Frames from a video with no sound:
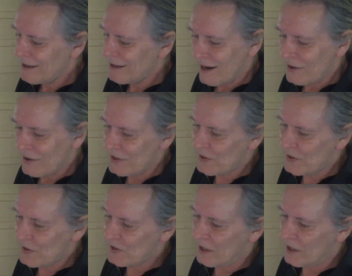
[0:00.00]
I know this
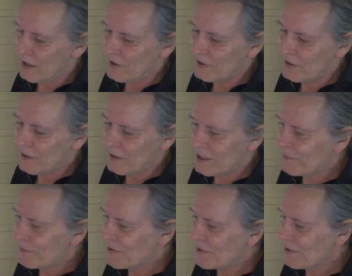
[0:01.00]
is 100
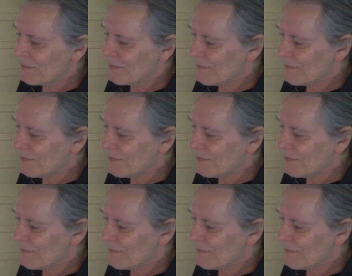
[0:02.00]
grams,